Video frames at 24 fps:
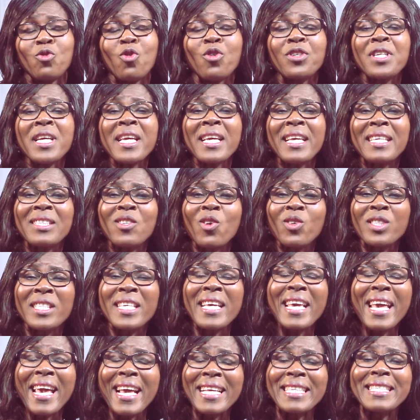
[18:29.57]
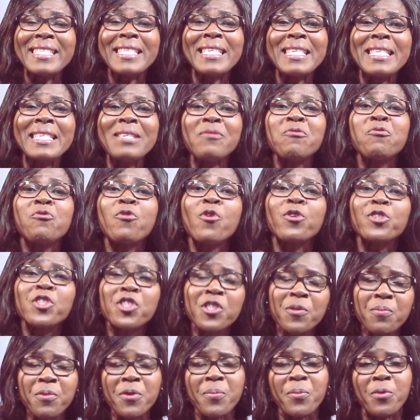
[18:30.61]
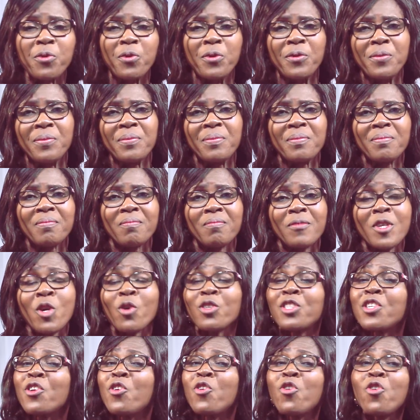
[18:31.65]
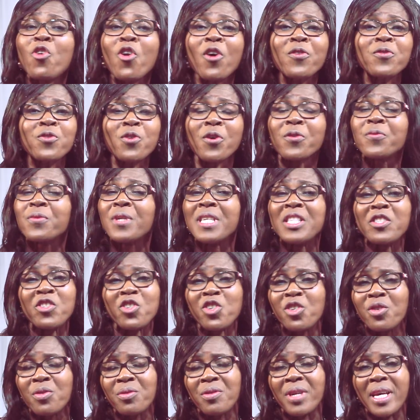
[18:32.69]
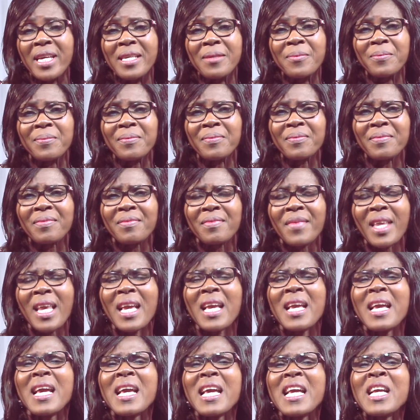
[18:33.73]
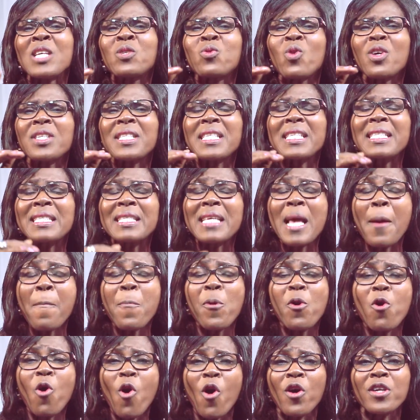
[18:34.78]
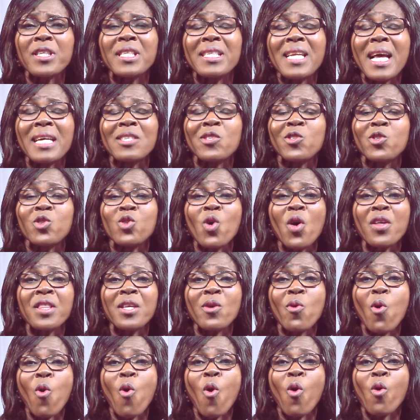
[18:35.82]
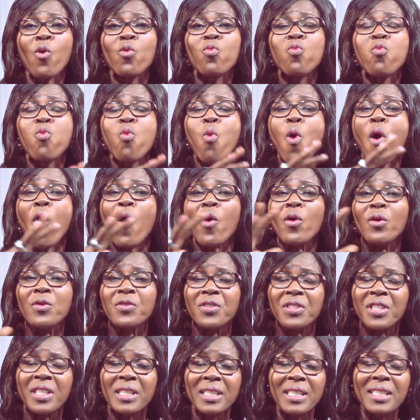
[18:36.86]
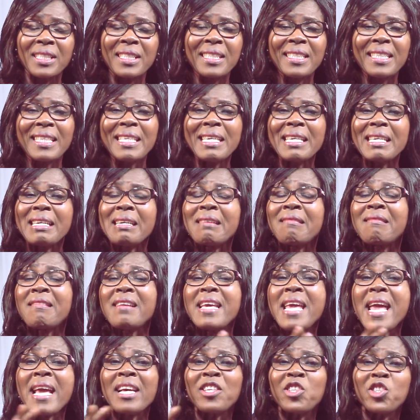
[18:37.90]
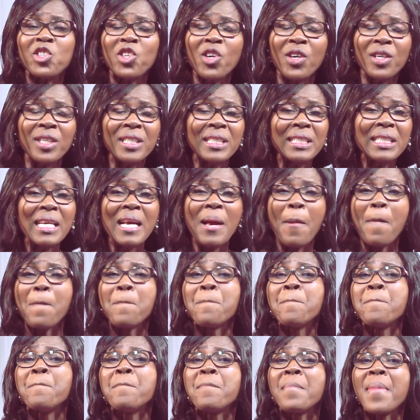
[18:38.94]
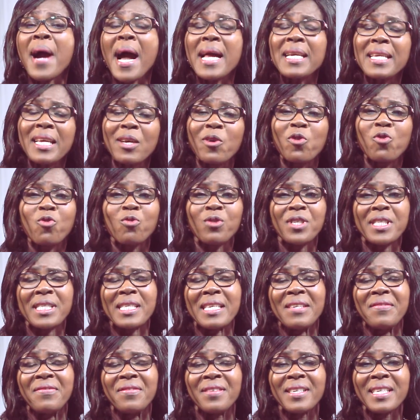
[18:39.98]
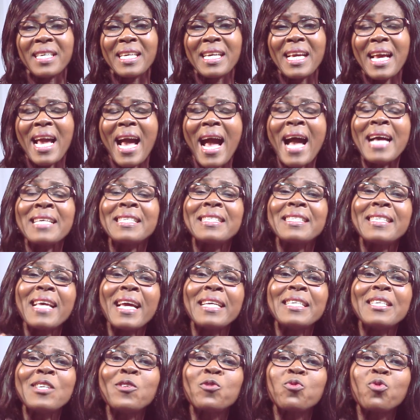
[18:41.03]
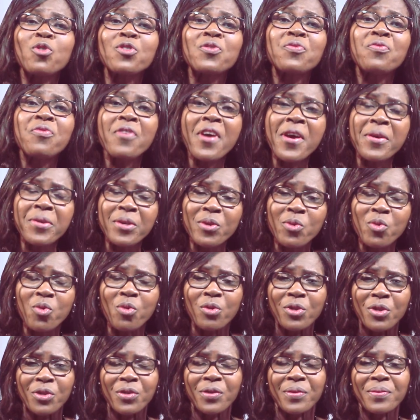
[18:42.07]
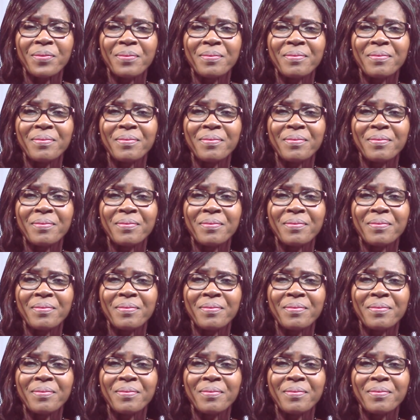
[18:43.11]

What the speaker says: Does he hate the divorced people? Because he loves all his children. It was the same God that saw the whole world, creation, man inclusive, and said it was very good.